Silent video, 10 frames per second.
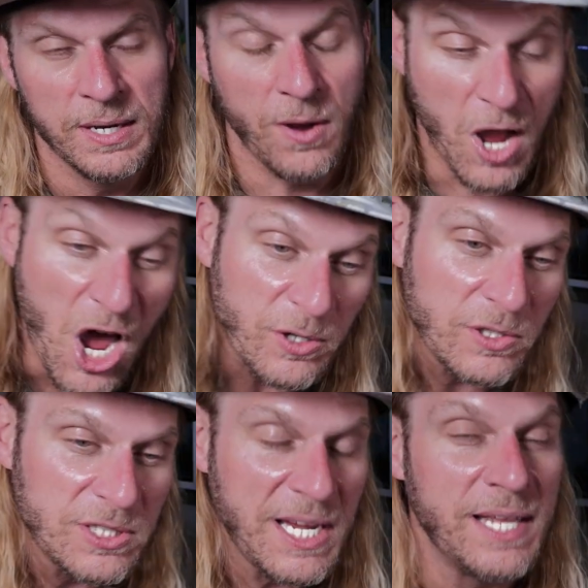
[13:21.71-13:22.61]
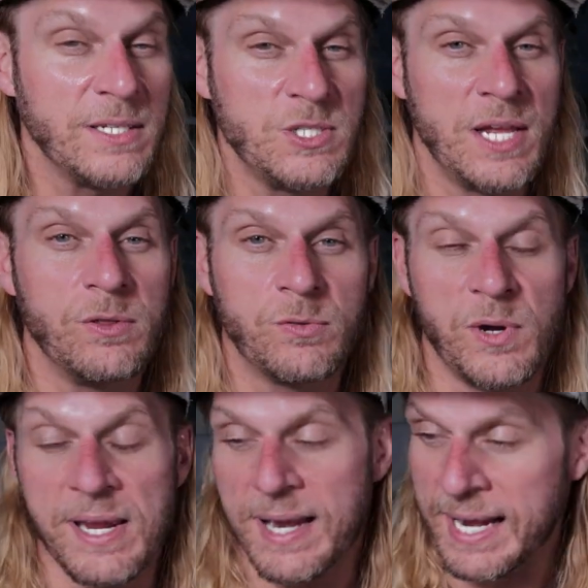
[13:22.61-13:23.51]
Now I understand the Gen
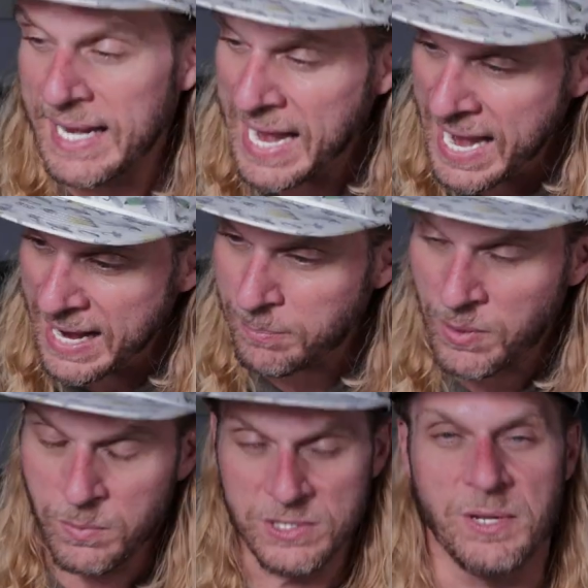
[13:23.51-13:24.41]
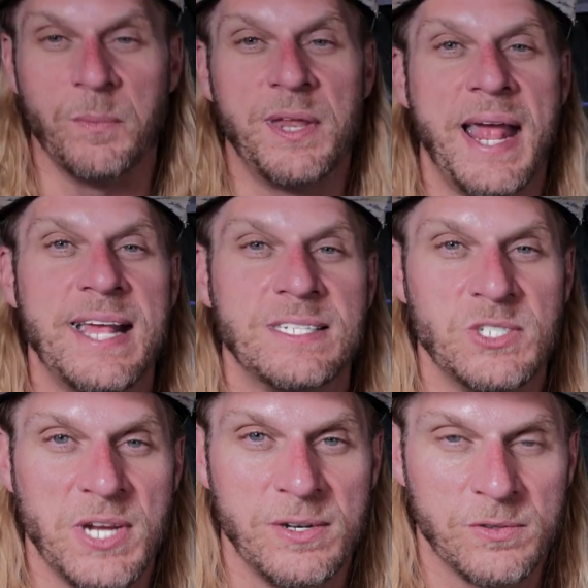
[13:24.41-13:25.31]
3 and I camp with someone that has a
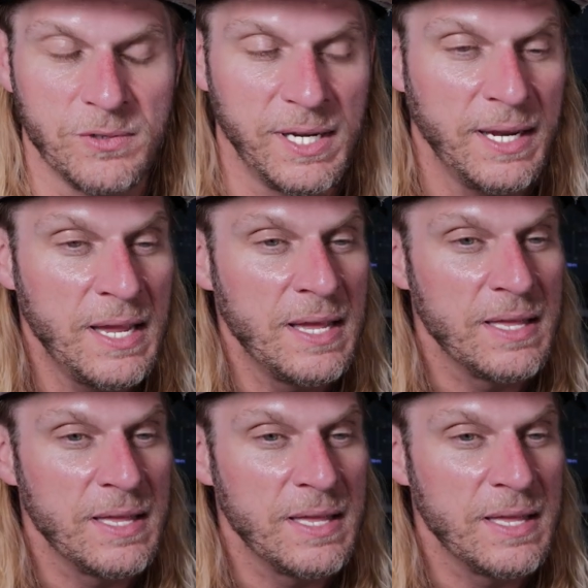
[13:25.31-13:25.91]
Gen 3.